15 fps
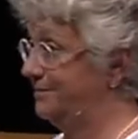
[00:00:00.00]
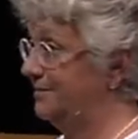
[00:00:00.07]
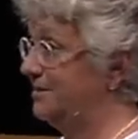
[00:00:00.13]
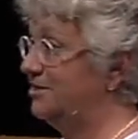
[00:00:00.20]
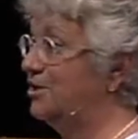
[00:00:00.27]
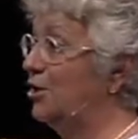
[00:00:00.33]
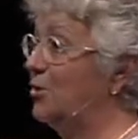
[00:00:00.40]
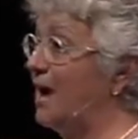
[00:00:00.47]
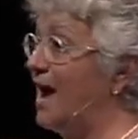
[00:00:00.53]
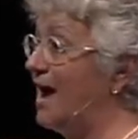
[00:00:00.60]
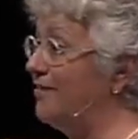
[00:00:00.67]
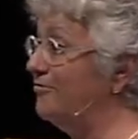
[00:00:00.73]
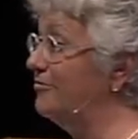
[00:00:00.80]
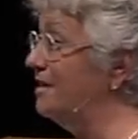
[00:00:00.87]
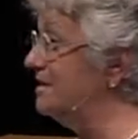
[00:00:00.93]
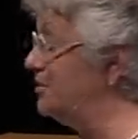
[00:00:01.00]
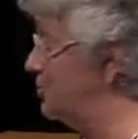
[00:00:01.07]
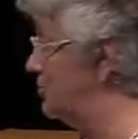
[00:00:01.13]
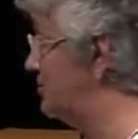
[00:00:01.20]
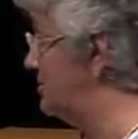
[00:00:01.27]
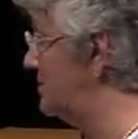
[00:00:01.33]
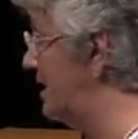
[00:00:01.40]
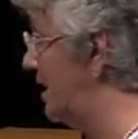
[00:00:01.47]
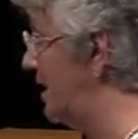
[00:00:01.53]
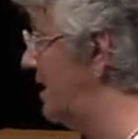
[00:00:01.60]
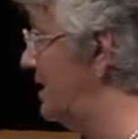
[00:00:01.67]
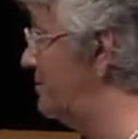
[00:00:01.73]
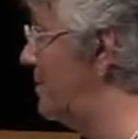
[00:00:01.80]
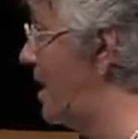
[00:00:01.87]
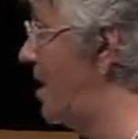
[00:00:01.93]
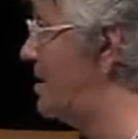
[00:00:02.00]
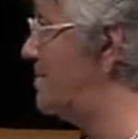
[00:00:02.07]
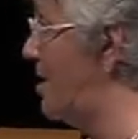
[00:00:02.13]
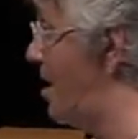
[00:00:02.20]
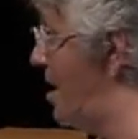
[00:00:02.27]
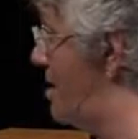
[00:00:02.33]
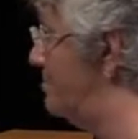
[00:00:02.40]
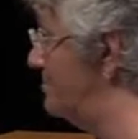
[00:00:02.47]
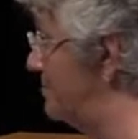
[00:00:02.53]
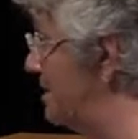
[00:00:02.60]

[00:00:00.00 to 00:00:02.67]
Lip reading: So every Tuesday, my mom